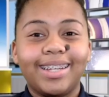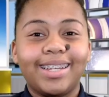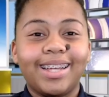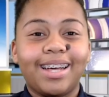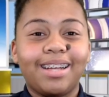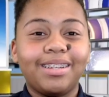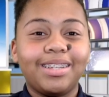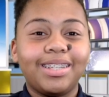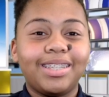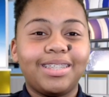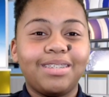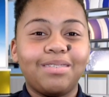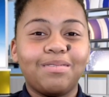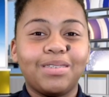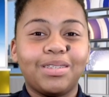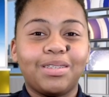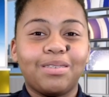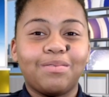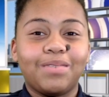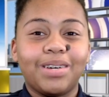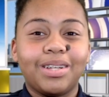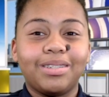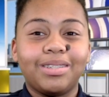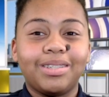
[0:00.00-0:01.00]
Now let's see what
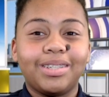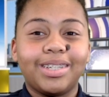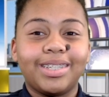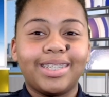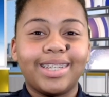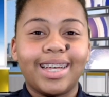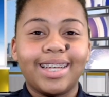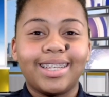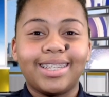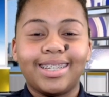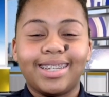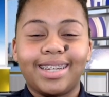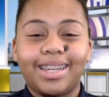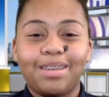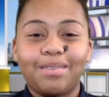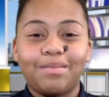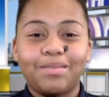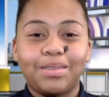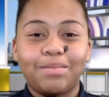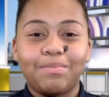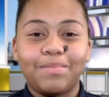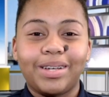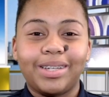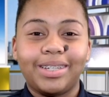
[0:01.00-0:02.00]
the weather looks like today
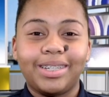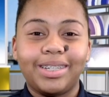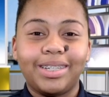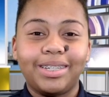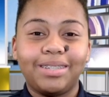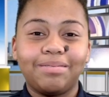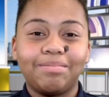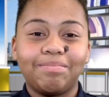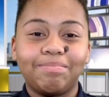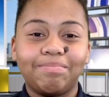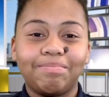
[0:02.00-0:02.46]
with Melanie.